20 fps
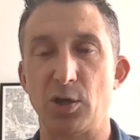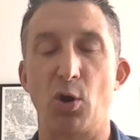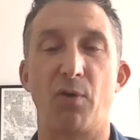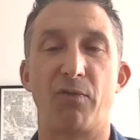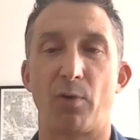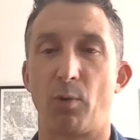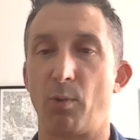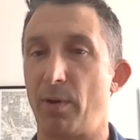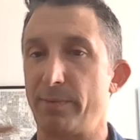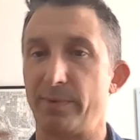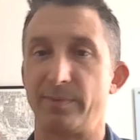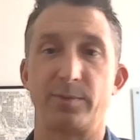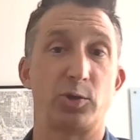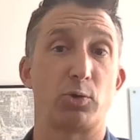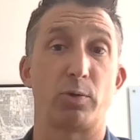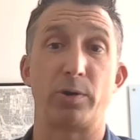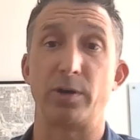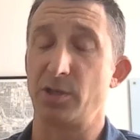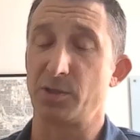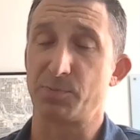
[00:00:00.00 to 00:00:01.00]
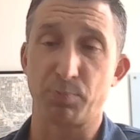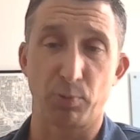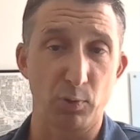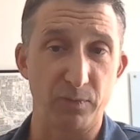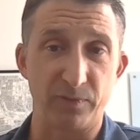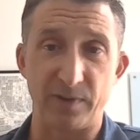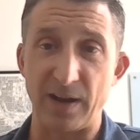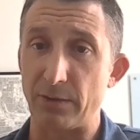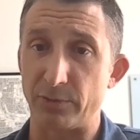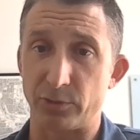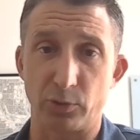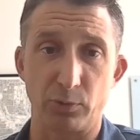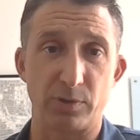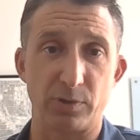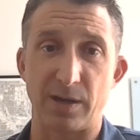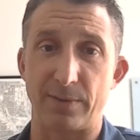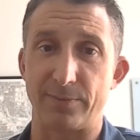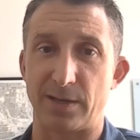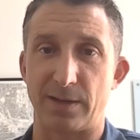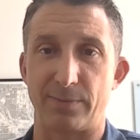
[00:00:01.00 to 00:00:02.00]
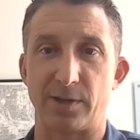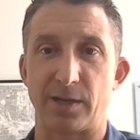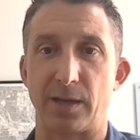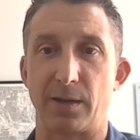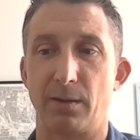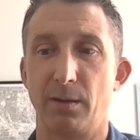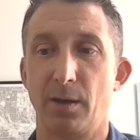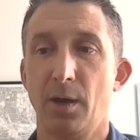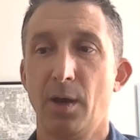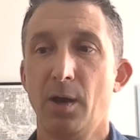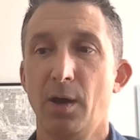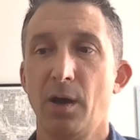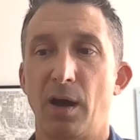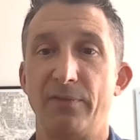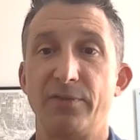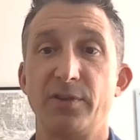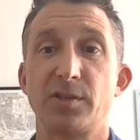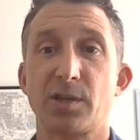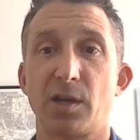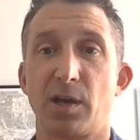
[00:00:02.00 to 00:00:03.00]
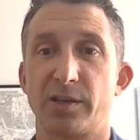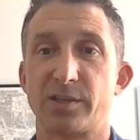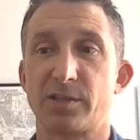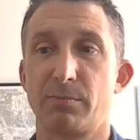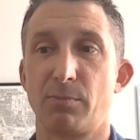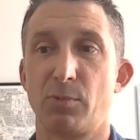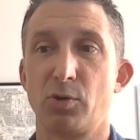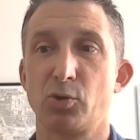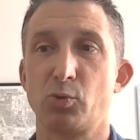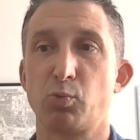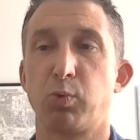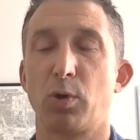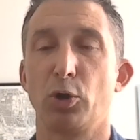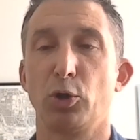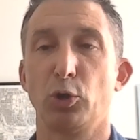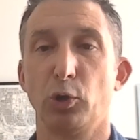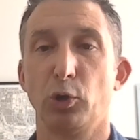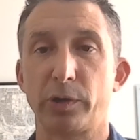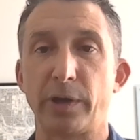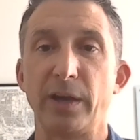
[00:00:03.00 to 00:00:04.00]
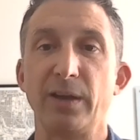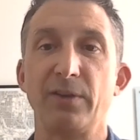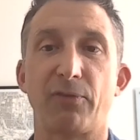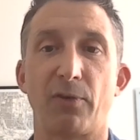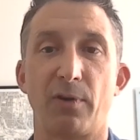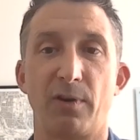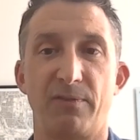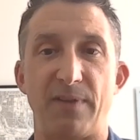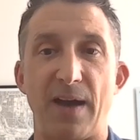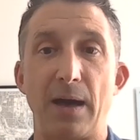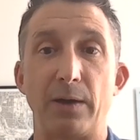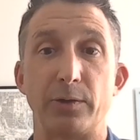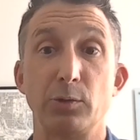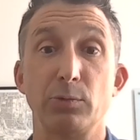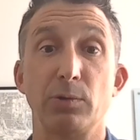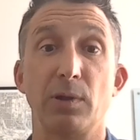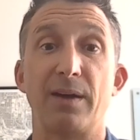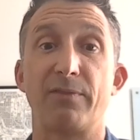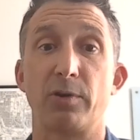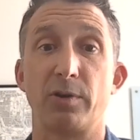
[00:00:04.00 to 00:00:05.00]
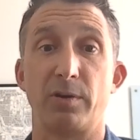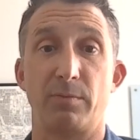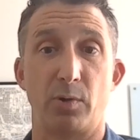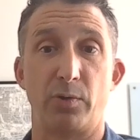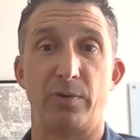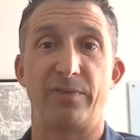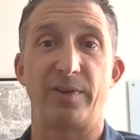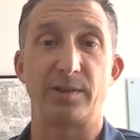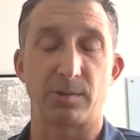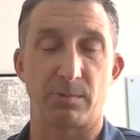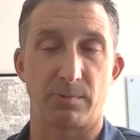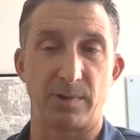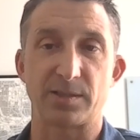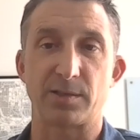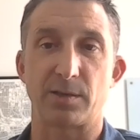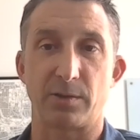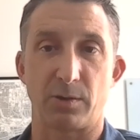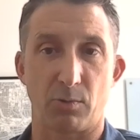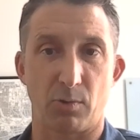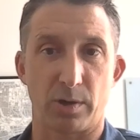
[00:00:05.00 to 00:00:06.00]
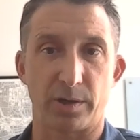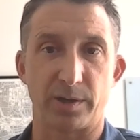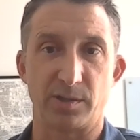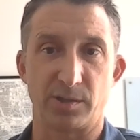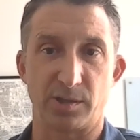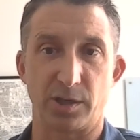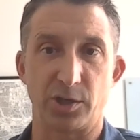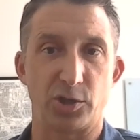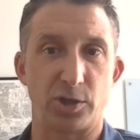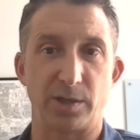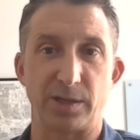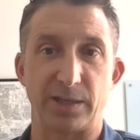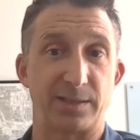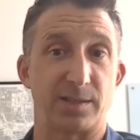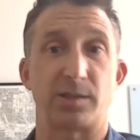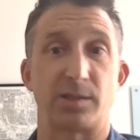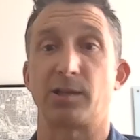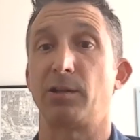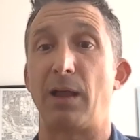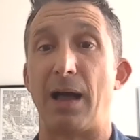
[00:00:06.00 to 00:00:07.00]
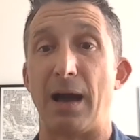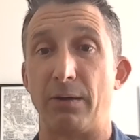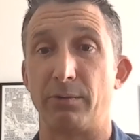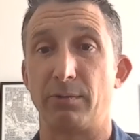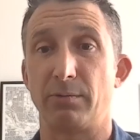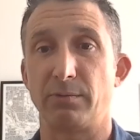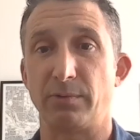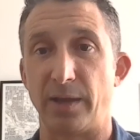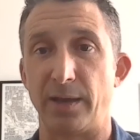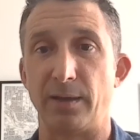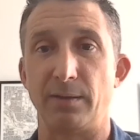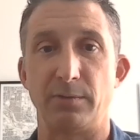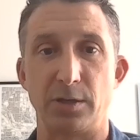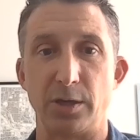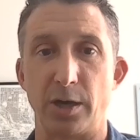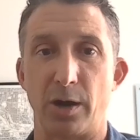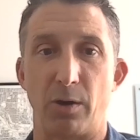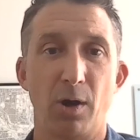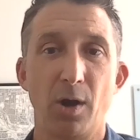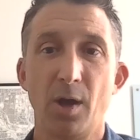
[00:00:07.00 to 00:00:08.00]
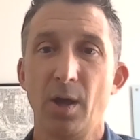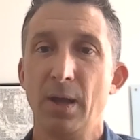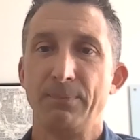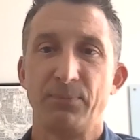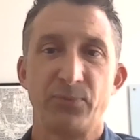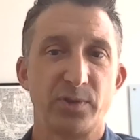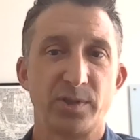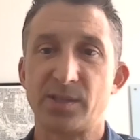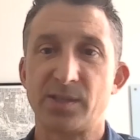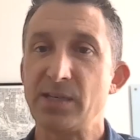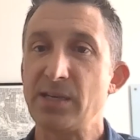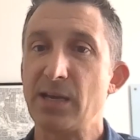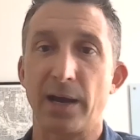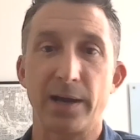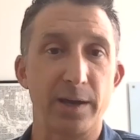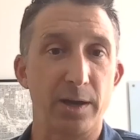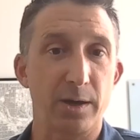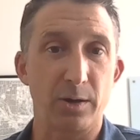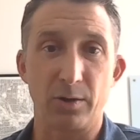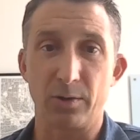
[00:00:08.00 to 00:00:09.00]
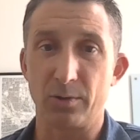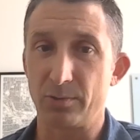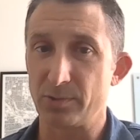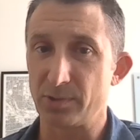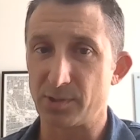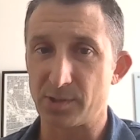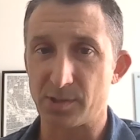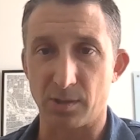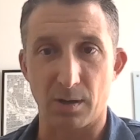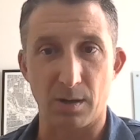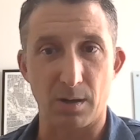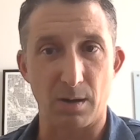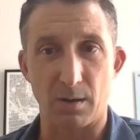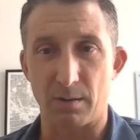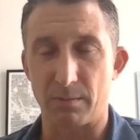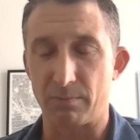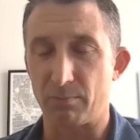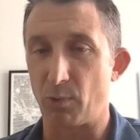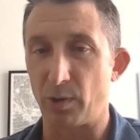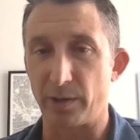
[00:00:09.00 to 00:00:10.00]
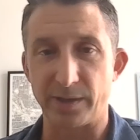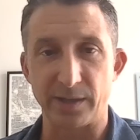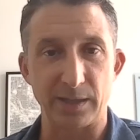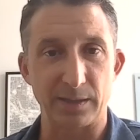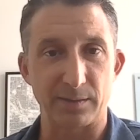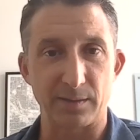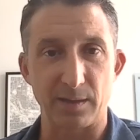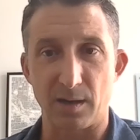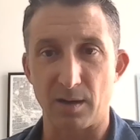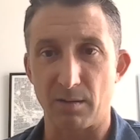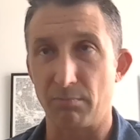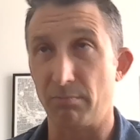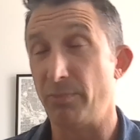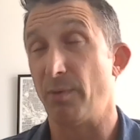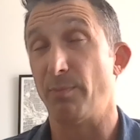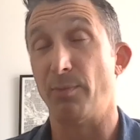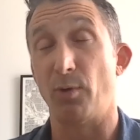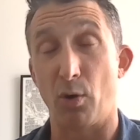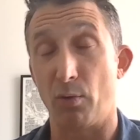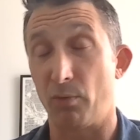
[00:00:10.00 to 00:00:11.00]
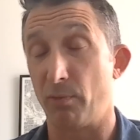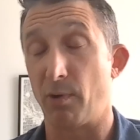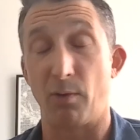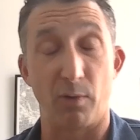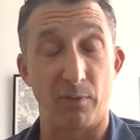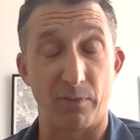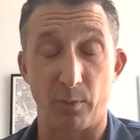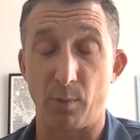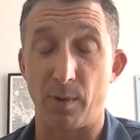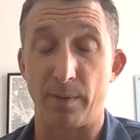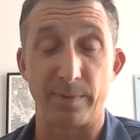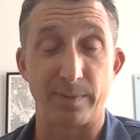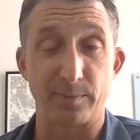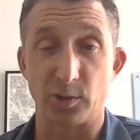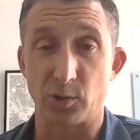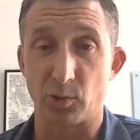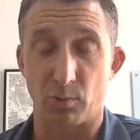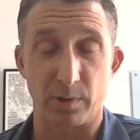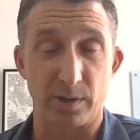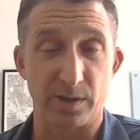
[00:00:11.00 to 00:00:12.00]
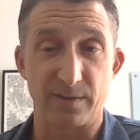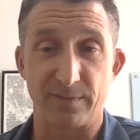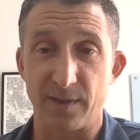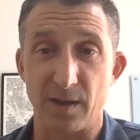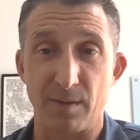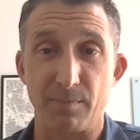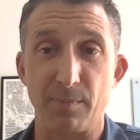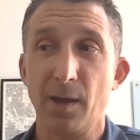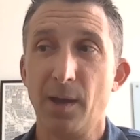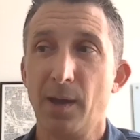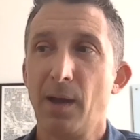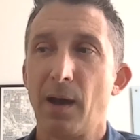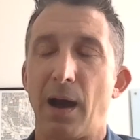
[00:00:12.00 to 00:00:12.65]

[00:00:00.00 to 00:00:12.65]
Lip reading: that the overwhelming majority, and this proved out true time and time again, of these customers were looking for a value lever to motivate the rest of their organization to get to the cloud. They, CIOs are wanting to get there, the overwhelming majority of them.